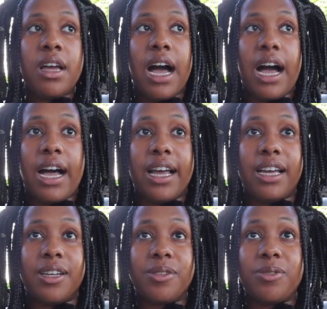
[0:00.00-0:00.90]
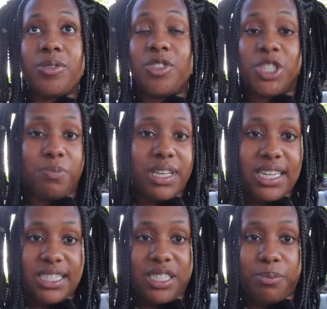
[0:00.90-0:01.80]
I just
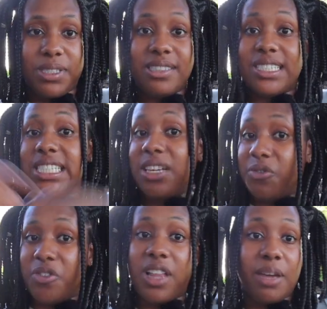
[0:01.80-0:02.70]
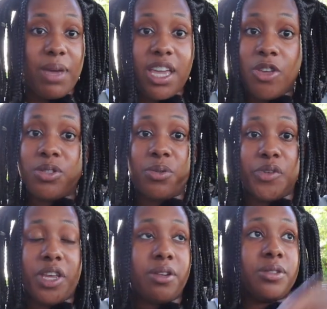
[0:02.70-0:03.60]
plain and simply didn't feel like making YouTube
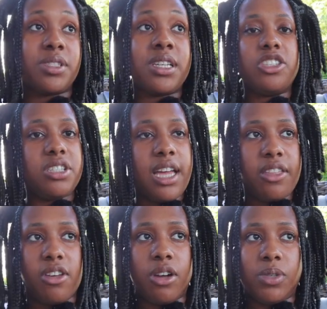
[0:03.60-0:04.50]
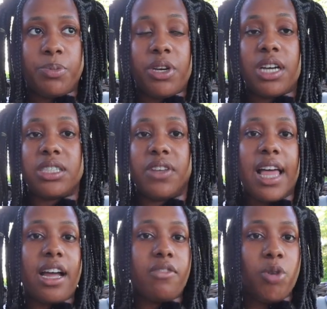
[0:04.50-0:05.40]
videos. Initially, I thought it was because of a
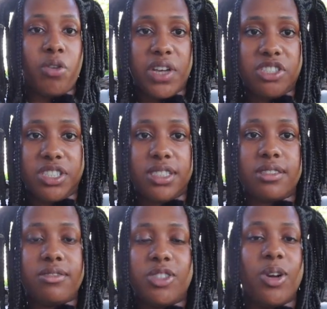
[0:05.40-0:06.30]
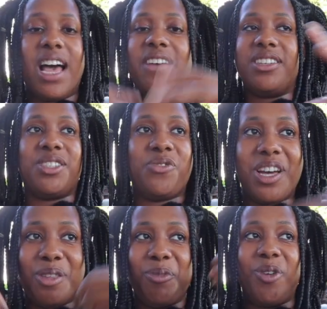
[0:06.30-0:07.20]
lack of motivation, you know, having to
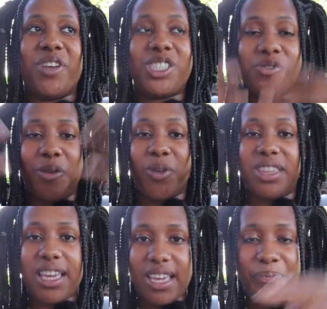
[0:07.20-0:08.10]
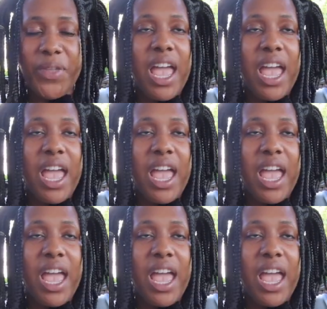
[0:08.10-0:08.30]
find the motivation from within.